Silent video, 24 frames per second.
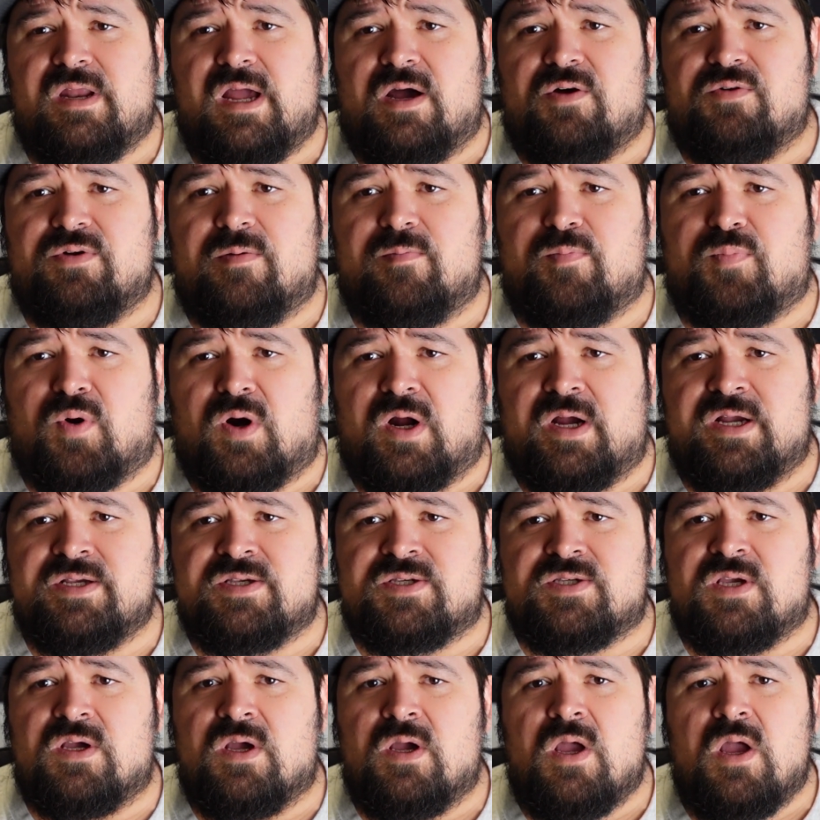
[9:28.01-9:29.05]
down in
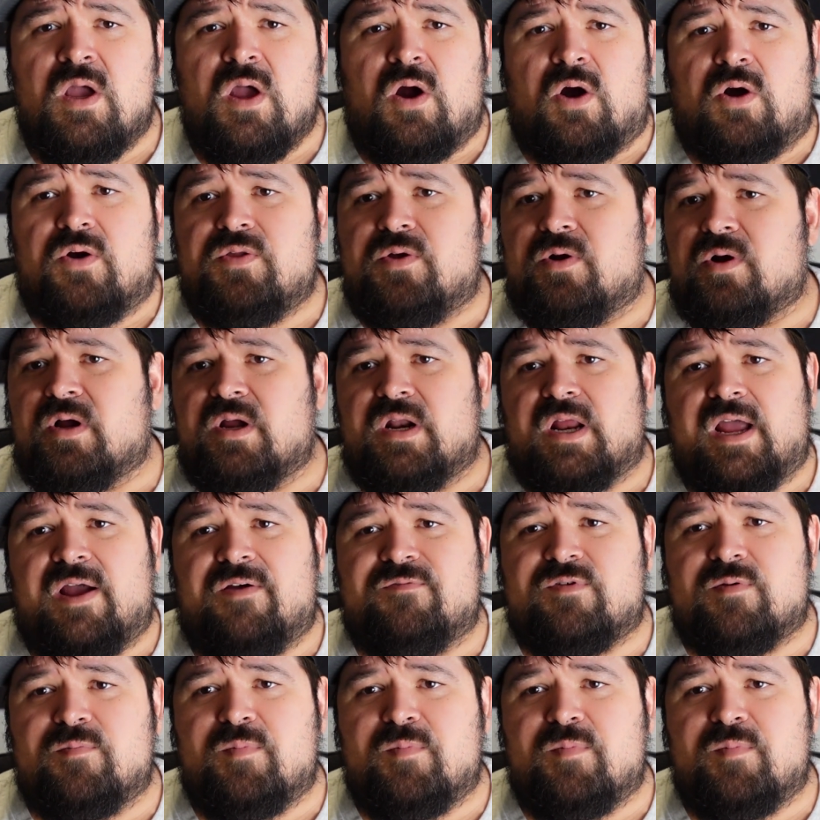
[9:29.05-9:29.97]
price or they're going to have